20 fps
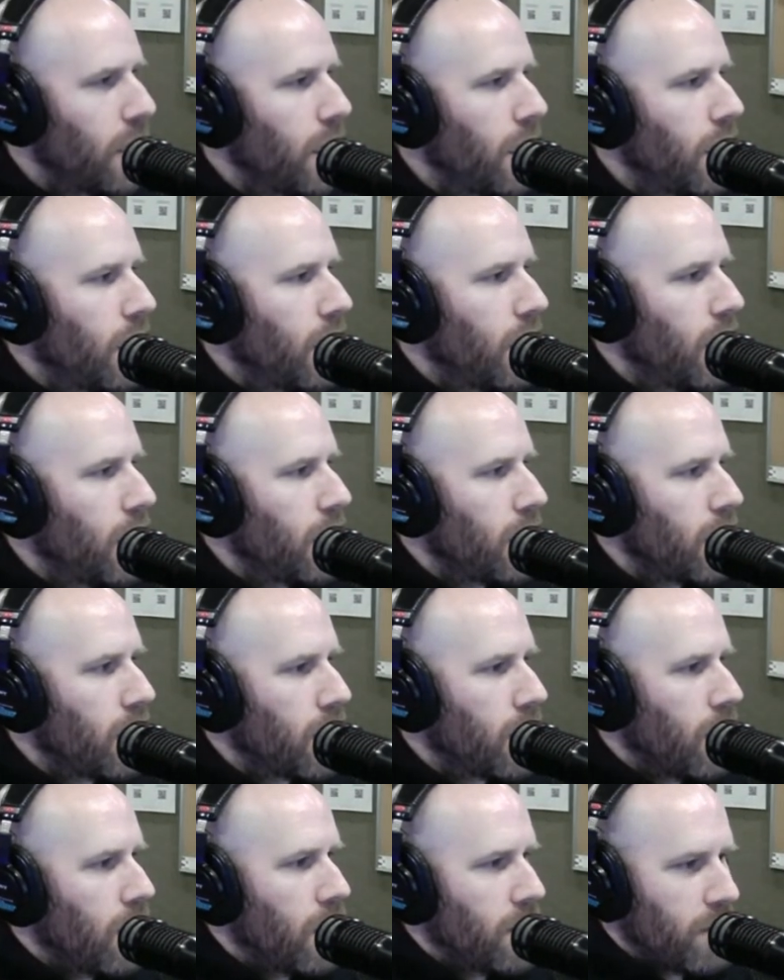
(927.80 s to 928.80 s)
first.
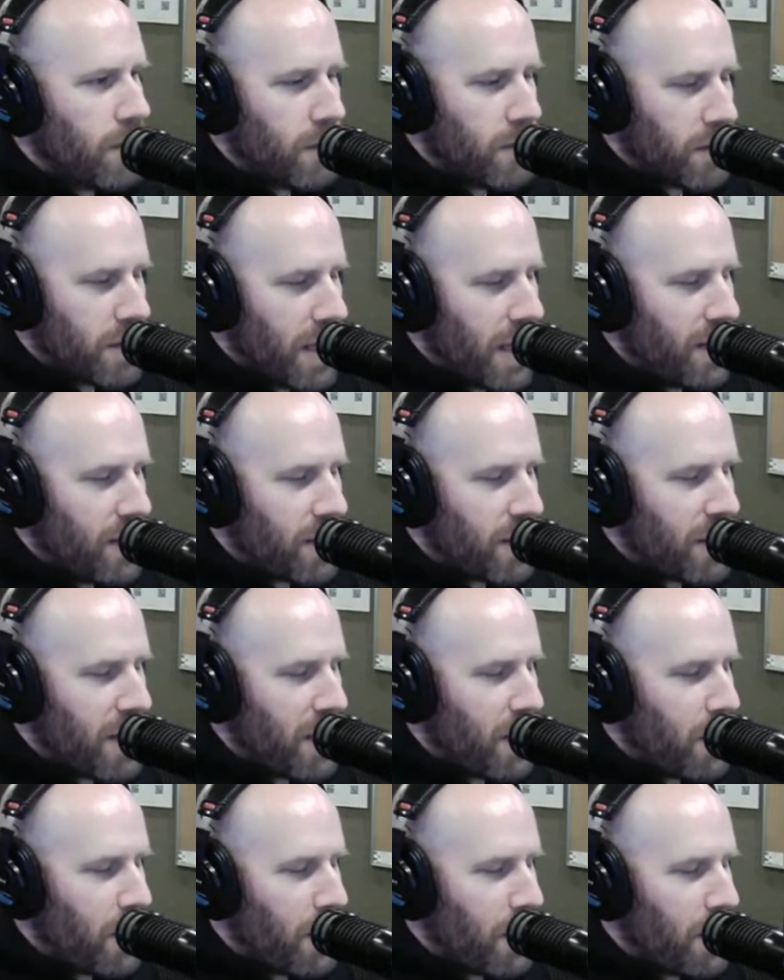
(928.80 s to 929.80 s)
Oh, oh it's, not, it's
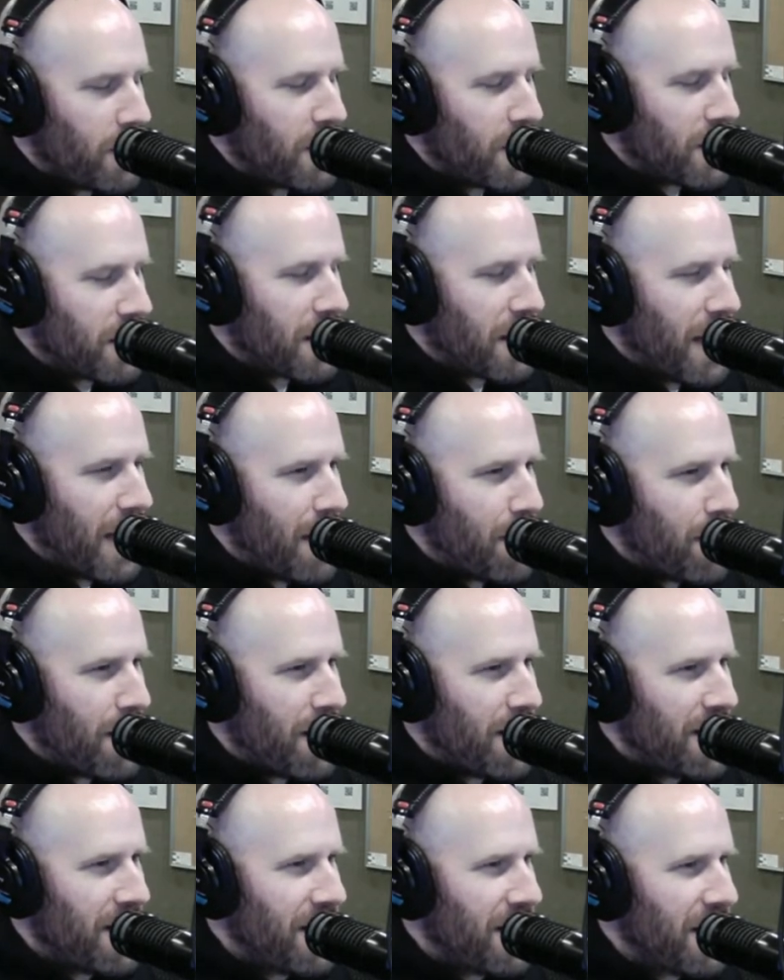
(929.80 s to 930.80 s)
not yours. It's
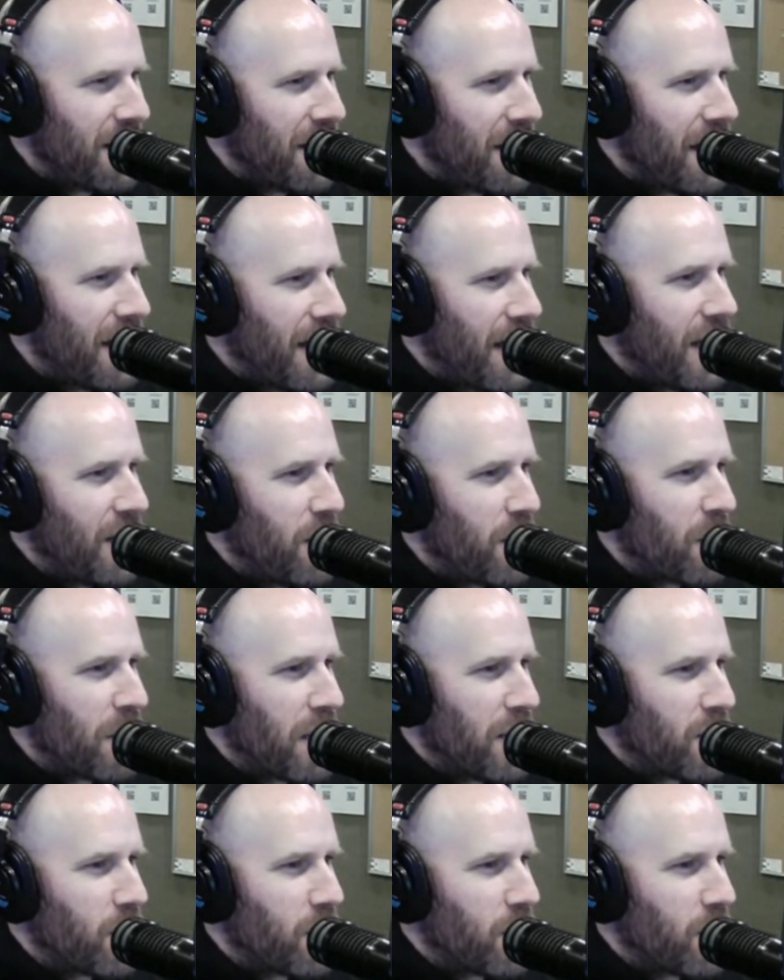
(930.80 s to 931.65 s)
common. Uh, you've got a